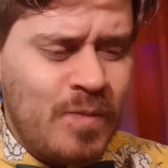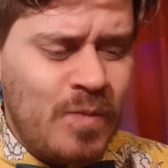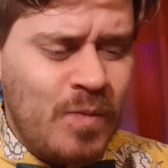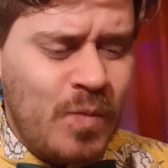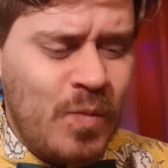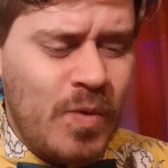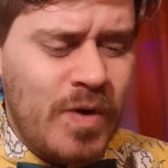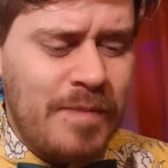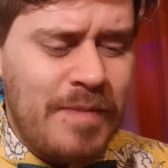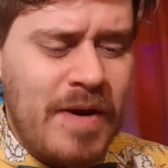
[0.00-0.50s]

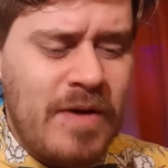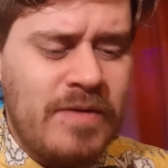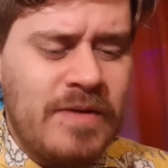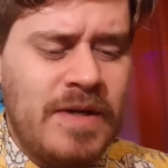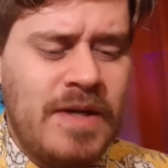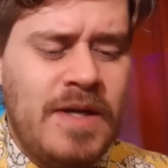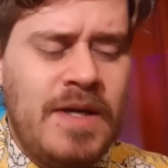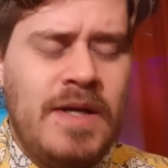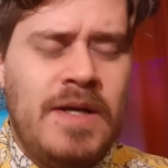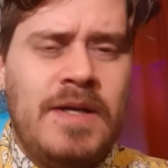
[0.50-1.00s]
We're at about
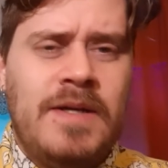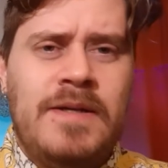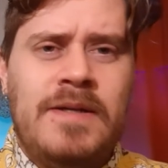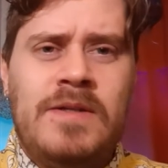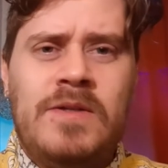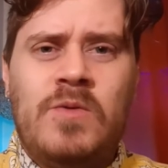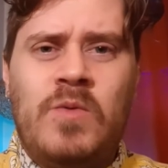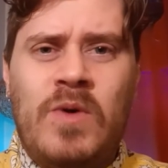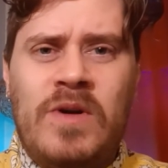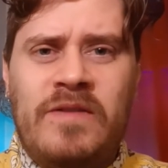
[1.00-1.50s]

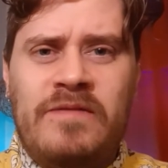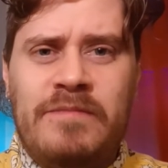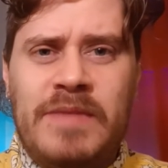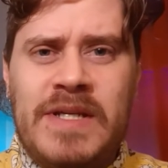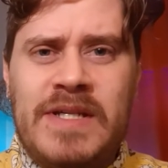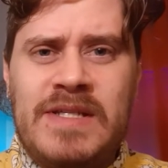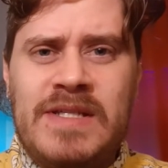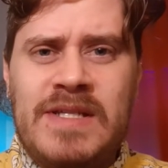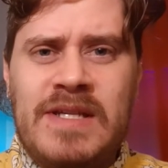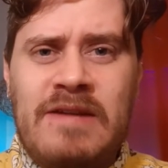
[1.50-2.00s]
12
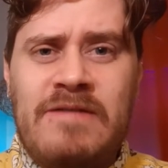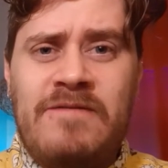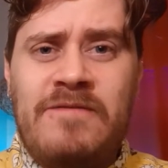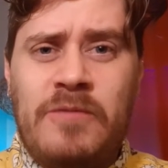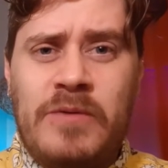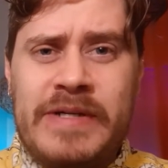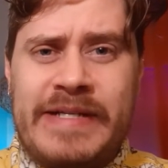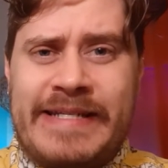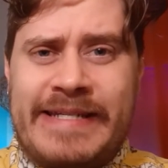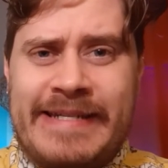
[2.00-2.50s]
minutes and
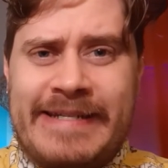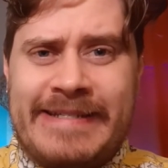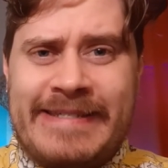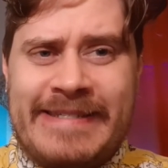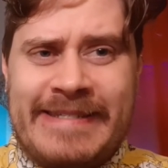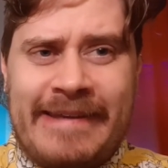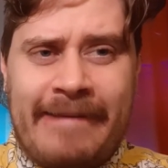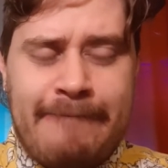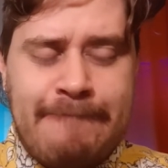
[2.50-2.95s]
40 seconds.